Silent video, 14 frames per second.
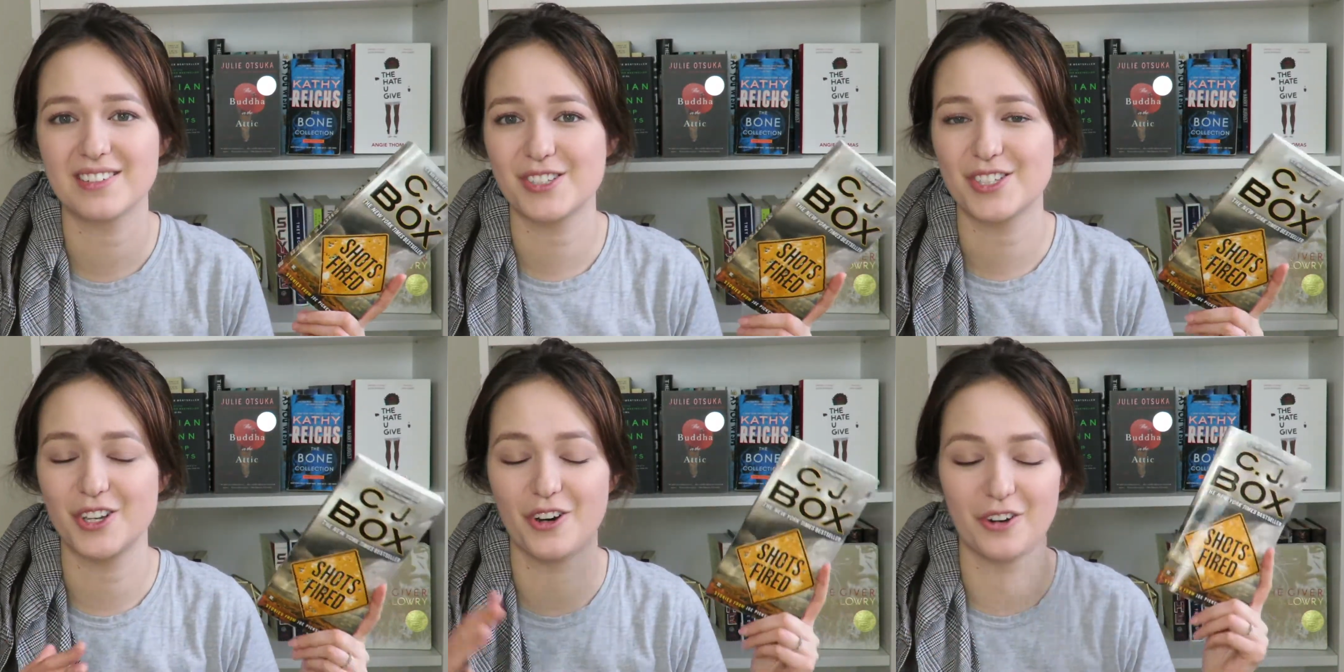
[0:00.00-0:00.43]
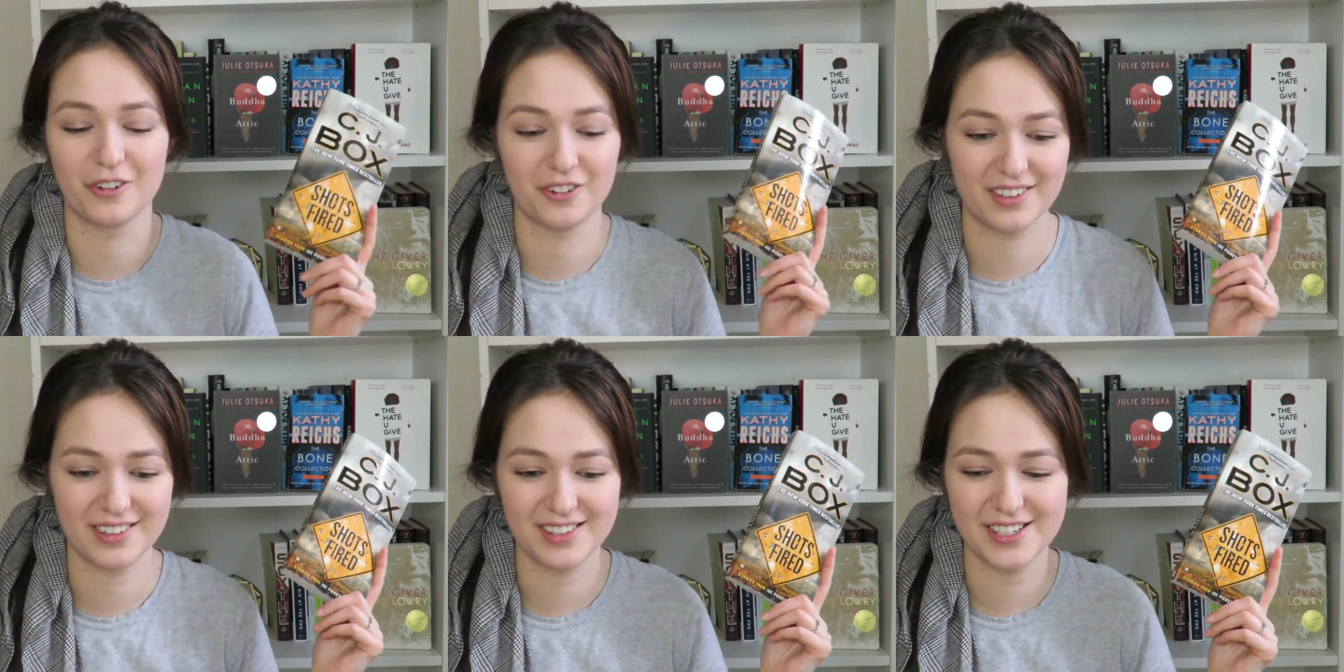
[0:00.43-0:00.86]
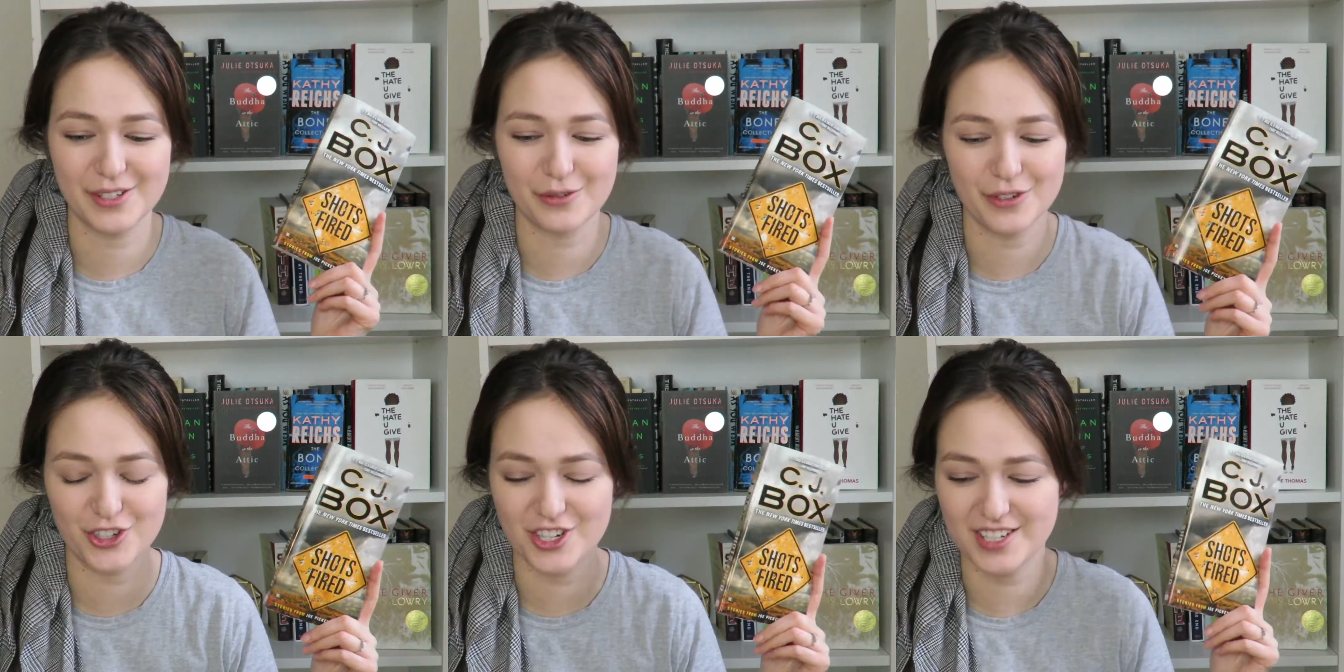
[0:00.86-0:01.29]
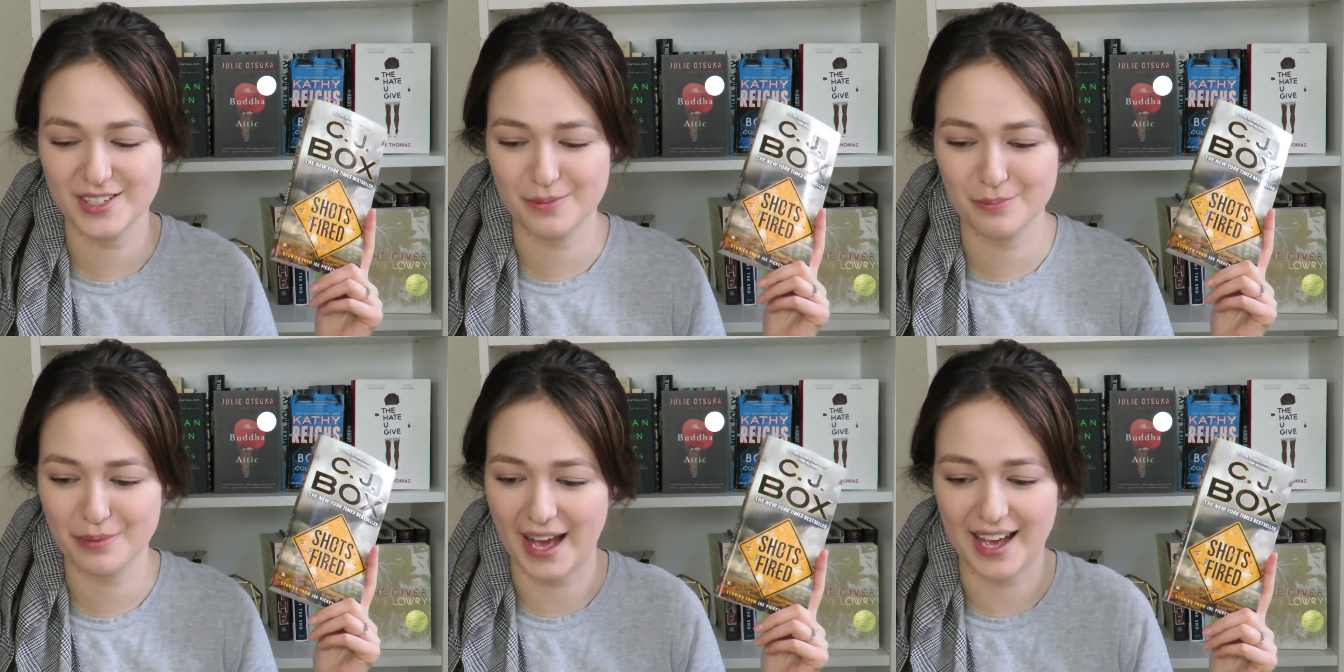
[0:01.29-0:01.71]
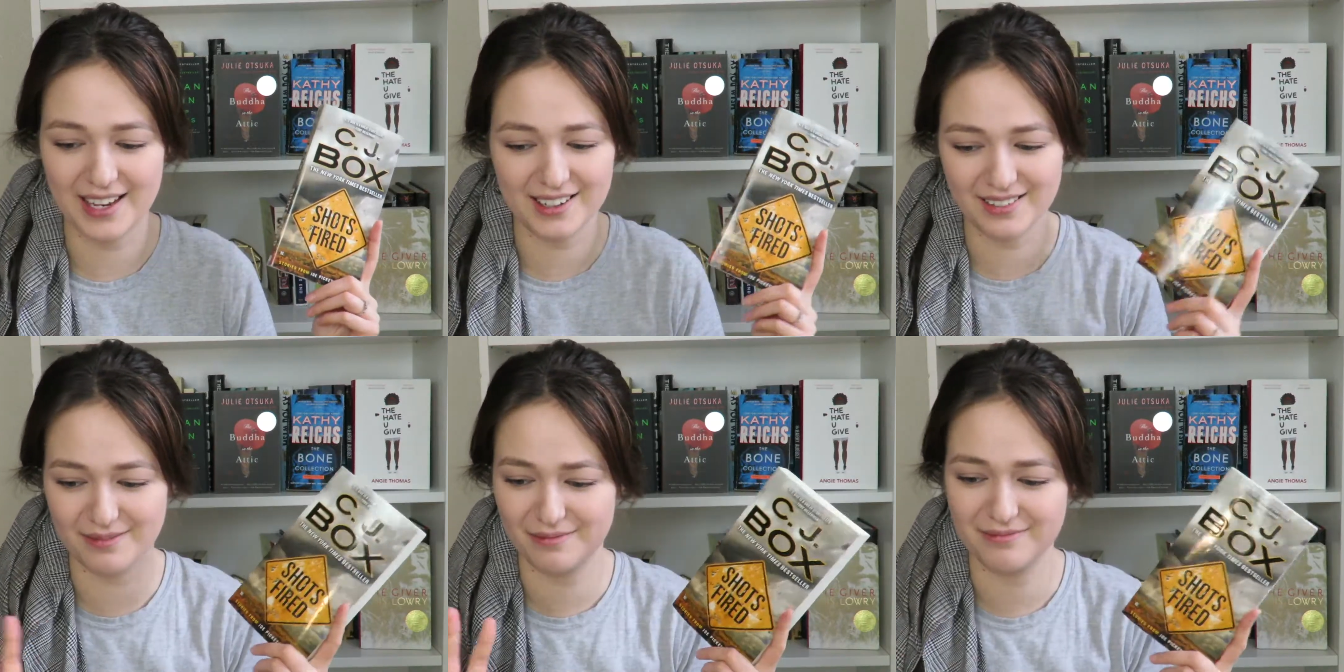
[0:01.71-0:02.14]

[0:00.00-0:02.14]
So this was just bad